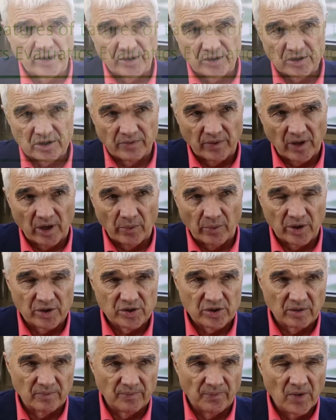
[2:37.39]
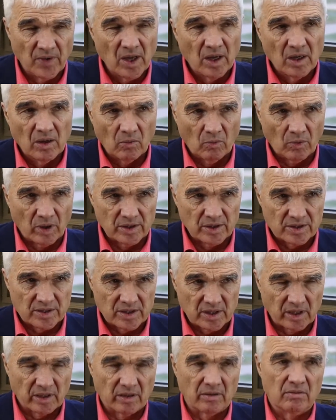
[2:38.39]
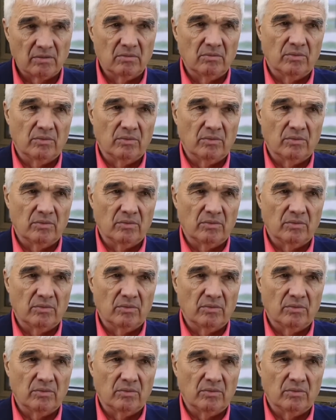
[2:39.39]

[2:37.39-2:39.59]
years evaluation. One is that